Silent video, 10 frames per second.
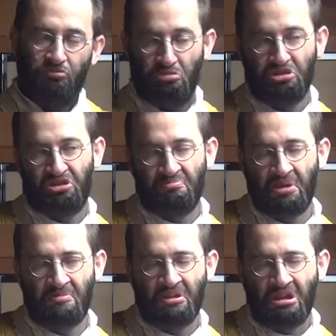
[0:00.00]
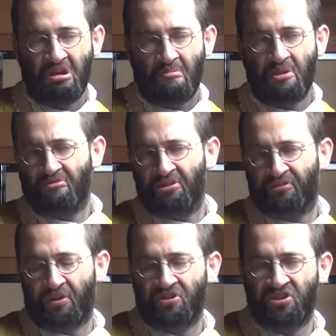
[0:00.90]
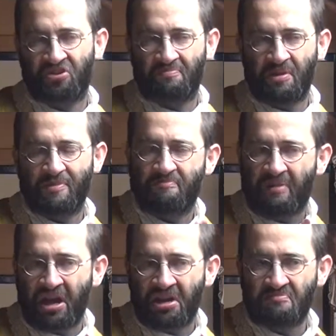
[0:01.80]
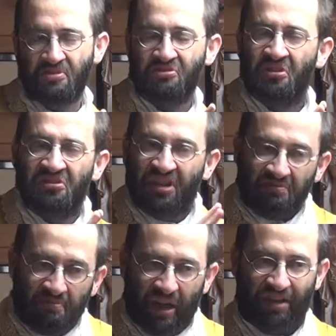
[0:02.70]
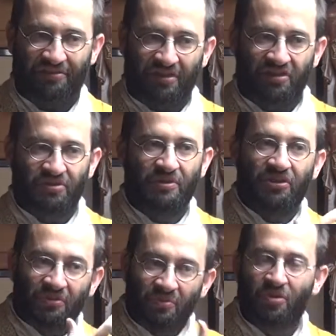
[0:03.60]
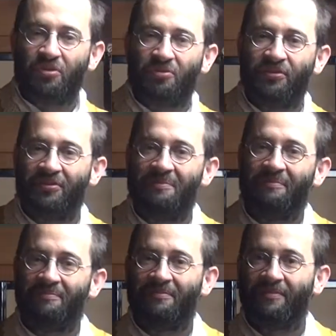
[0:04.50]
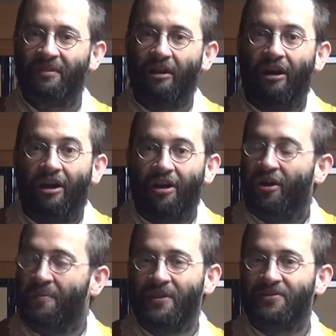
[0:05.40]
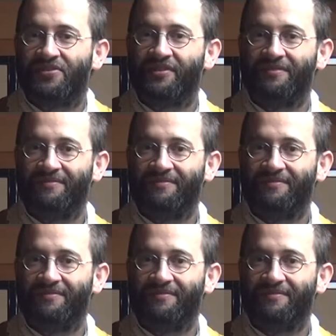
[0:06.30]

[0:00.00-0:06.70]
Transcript: With Francis, maybe bad, but not that bad. That is, we can work with him. Amazing.